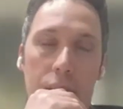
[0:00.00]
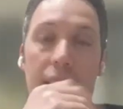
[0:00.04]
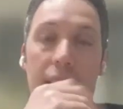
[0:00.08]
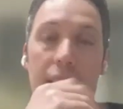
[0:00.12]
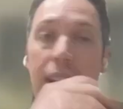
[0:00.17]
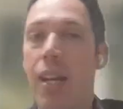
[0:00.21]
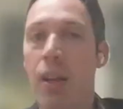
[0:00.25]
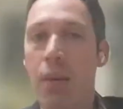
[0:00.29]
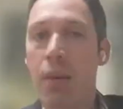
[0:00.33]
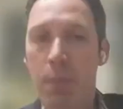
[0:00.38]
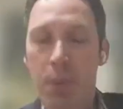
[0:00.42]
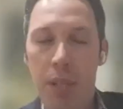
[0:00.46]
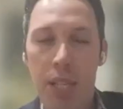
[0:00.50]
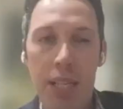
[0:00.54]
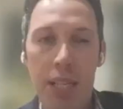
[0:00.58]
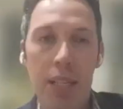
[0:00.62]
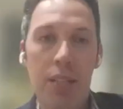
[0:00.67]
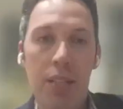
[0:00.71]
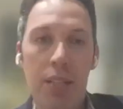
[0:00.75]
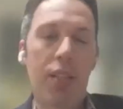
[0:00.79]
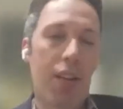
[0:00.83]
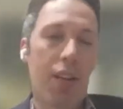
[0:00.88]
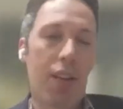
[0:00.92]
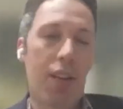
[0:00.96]
tech
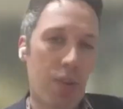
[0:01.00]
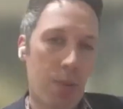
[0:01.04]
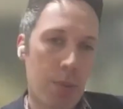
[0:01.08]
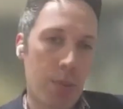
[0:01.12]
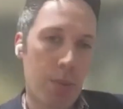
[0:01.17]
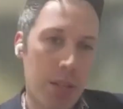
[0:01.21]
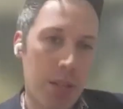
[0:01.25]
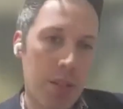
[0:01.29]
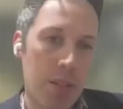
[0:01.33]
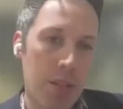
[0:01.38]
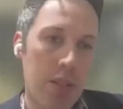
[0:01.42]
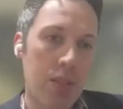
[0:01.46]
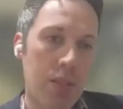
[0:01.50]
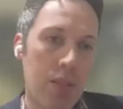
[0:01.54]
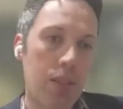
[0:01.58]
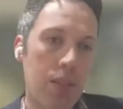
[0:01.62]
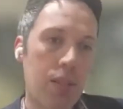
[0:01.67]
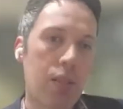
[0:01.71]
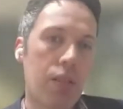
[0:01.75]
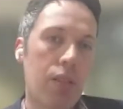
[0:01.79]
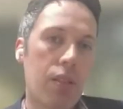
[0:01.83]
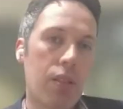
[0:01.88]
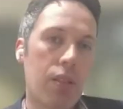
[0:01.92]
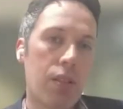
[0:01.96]
companies, governments,
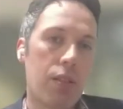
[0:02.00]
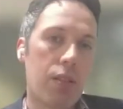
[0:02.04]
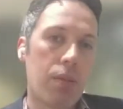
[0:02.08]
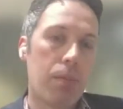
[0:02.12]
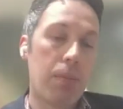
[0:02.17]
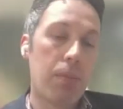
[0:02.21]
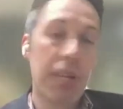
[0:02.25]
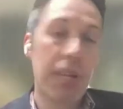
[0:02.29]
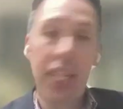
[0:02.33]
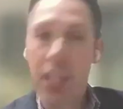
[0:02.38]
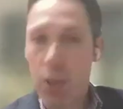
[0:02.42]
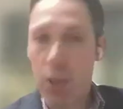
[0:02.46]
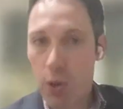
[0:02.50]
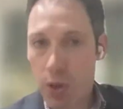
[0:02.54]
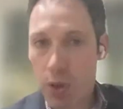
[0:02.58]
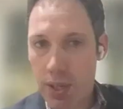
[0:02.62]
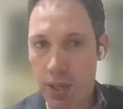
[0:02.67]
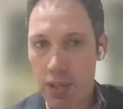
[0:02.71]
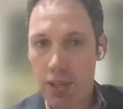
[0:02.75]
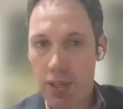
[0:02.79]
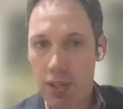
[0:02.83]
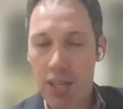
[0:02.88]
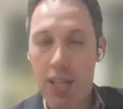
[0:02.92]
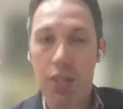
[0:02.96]
media
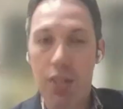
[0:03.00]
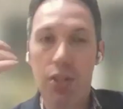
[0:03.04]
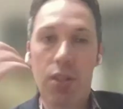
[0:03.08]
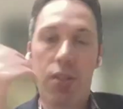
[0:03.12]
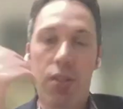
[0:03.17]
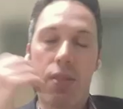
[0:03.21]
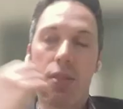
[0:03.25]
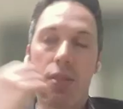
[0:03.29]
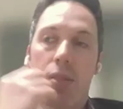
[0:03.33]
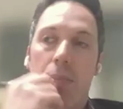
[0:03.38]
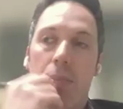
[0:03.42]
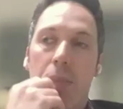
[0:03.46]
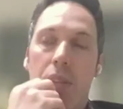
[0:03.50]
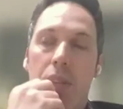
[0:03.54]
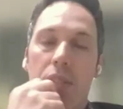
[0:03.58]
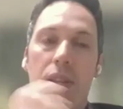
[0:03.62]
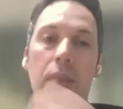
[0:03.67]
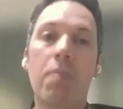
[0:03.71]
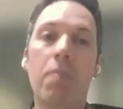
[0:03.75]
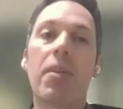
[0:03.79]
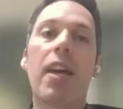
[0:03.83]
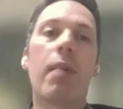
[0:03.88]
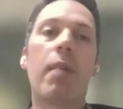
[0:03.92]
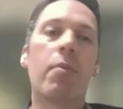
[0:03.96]
organizations,
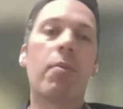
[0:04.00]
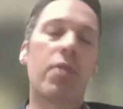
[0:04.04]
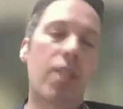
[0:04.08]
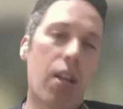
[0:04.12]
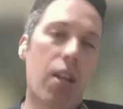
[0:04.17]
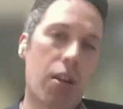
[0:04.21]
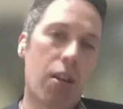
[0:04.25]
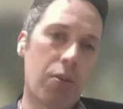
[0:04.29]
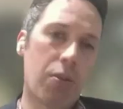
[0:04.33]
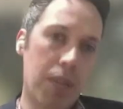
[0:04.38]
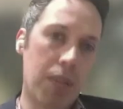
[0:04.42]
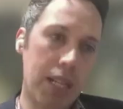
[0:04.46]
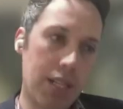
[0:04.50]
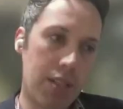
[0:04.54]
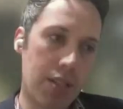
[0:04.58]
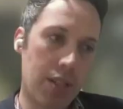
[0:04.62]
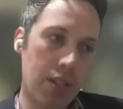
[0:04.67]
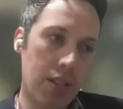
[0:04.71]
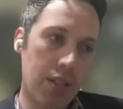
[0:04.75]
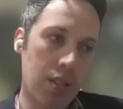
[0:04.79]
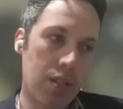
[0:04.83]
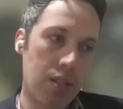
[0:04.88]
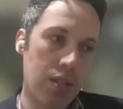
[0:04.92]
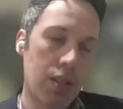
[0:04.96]
sometimes there are
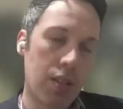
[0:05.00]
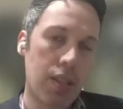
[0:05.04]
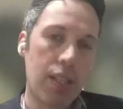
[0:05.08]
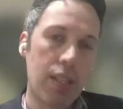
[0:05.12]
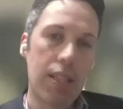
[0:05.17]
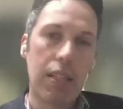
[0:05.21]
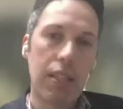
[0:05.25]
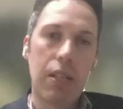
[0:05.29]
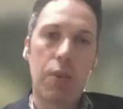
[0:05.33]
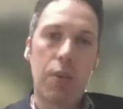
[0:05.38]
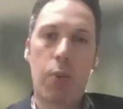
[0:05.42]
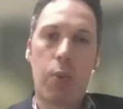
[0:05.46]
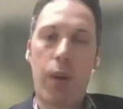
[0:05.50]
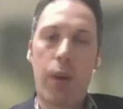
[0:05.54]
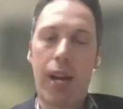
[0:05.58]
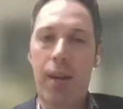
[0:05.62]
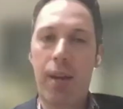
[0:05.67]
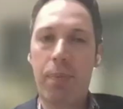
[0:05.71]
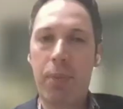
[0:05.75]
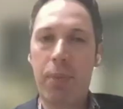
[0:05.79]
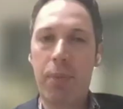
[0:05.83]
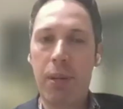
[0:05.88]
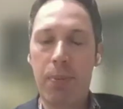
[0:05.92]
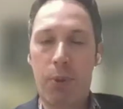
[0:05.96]
reasons
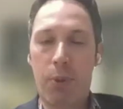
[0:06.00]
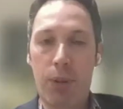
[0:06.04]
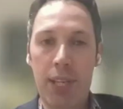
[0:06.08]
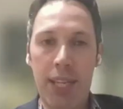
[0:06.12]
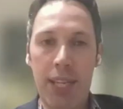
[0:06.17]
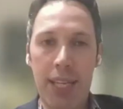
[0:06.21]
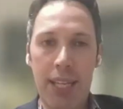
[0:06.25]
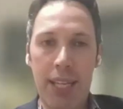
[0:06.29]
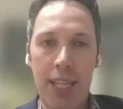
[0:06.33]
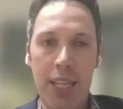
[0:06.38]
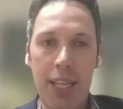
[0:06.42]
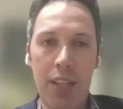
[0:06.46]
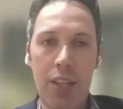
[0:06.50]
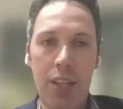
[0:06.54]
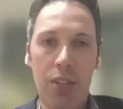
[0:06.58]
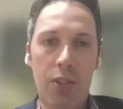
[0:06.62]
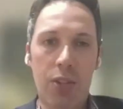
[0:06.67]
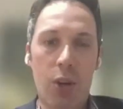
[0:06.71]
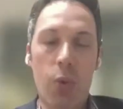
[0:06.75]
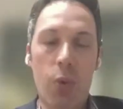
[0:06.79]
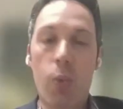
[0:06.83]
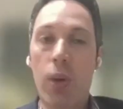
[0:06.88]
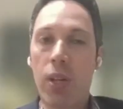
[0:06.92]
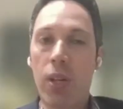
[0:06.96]
where people either
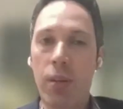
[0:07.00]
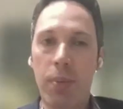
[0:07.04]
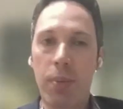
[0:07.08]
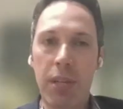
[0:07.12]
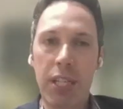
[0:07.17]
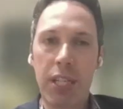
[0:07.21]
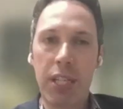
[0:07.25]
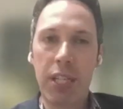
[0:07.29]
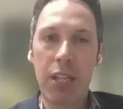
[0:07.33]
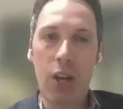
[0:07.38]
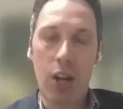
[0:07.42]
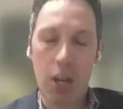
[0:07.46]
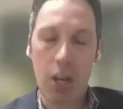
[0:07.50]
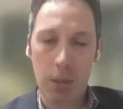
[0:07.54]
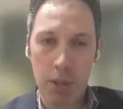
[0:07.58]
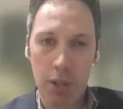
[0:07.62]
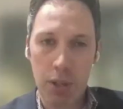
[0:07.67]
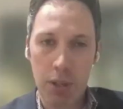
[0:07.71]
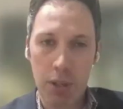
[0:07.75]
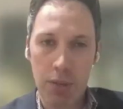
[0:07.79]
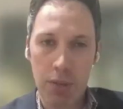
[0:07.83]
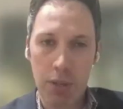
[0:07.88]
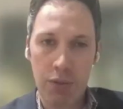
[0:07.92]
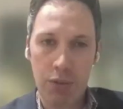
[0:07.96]
don't want to be the
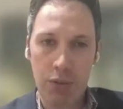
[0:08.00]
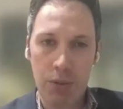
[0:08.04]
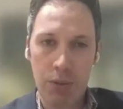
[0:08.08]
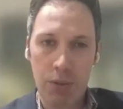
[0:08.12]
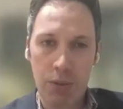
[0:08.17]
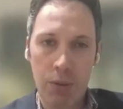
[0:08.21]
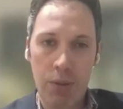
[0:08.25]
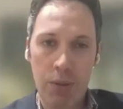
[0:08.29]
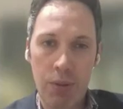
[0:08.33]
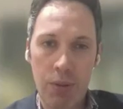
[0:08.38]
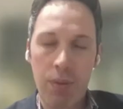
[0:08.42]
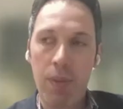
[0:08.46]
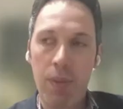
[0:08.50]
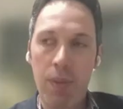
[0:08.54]
arbiter of truth